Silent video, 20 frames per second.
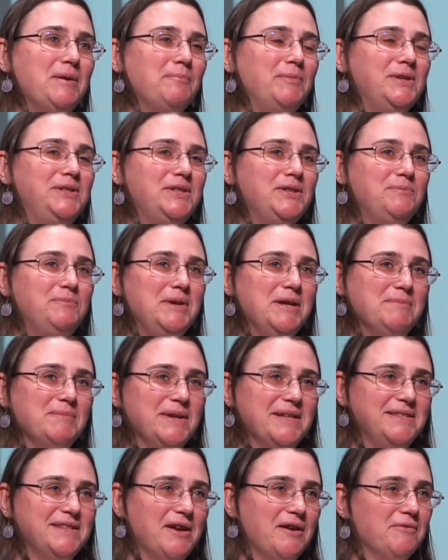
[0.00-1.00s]
but just being
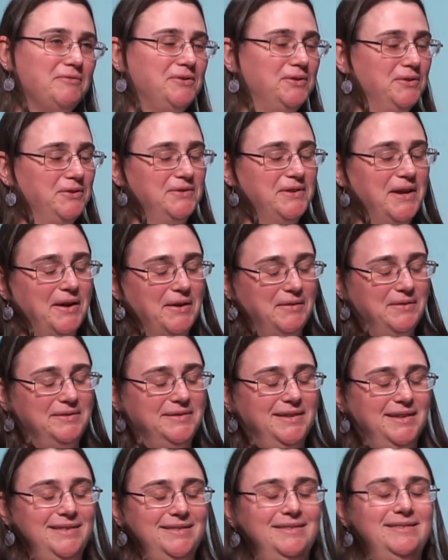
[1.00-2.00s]
myself turns out
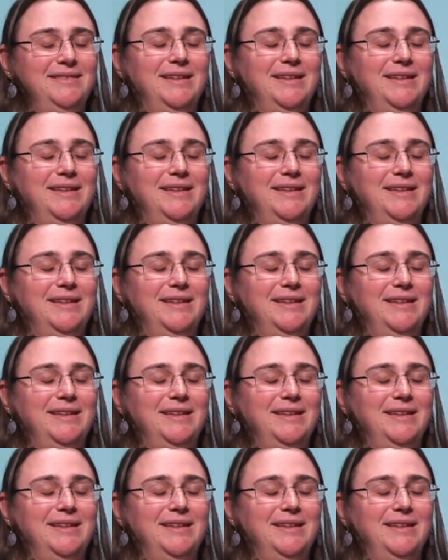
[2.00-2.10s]
that